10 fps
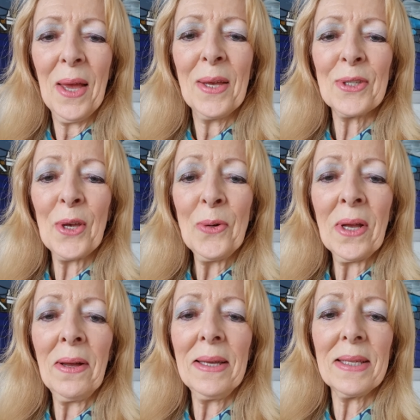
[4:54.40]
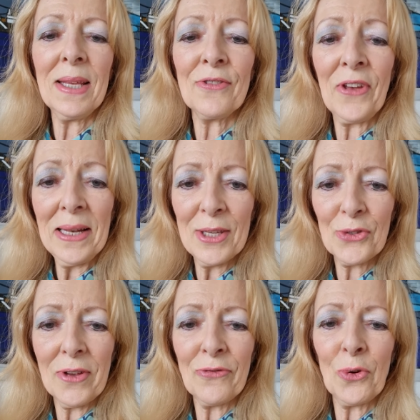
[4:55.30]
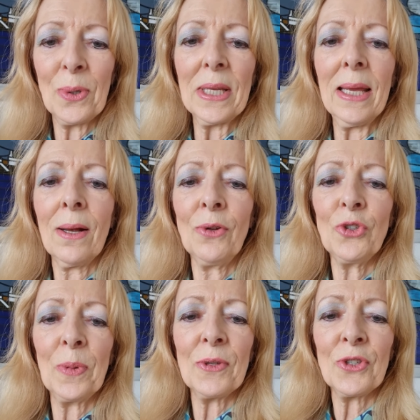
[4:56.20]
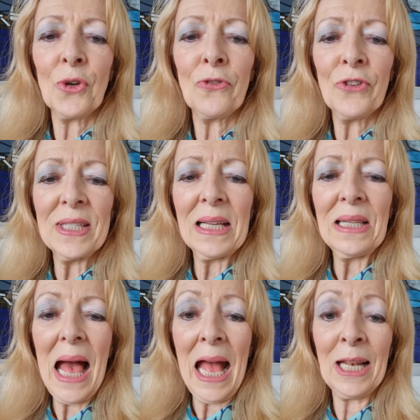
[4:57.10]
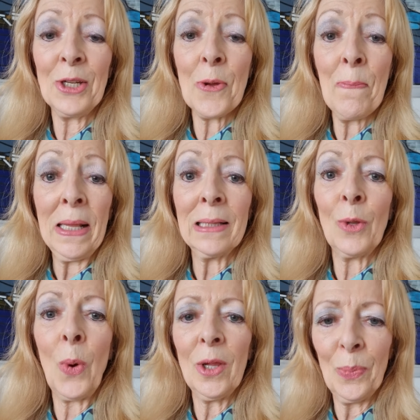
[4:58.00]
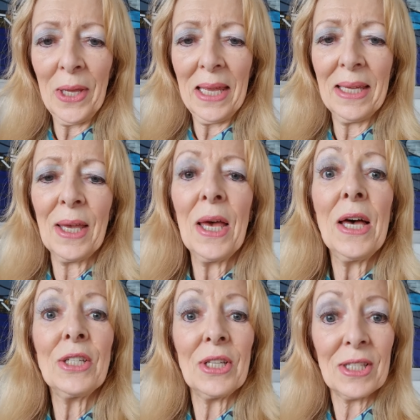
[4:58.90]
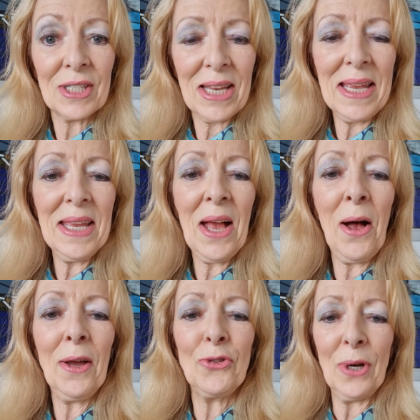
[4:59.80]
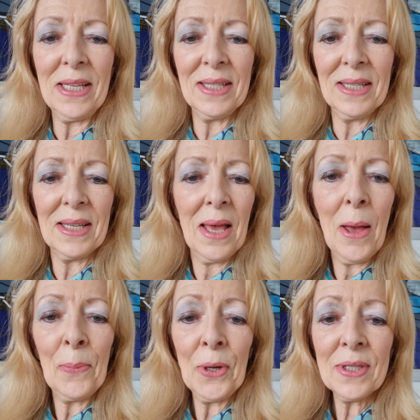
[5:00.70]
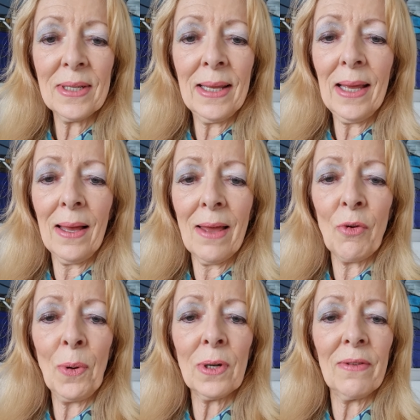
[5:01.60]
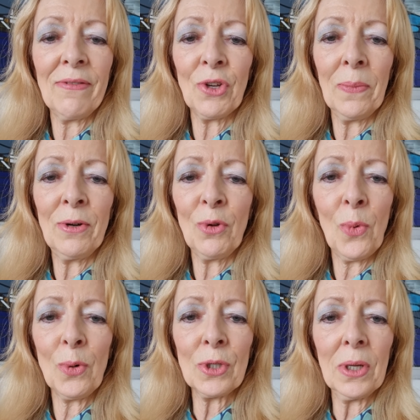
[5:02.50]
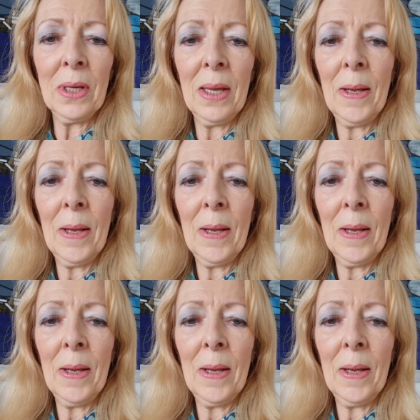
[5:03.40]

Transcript: So, guys, it's fairly straightforward. It contributes to your physical and mental well being to stay hydrated. Personally, I have a bottle of Evian mineral water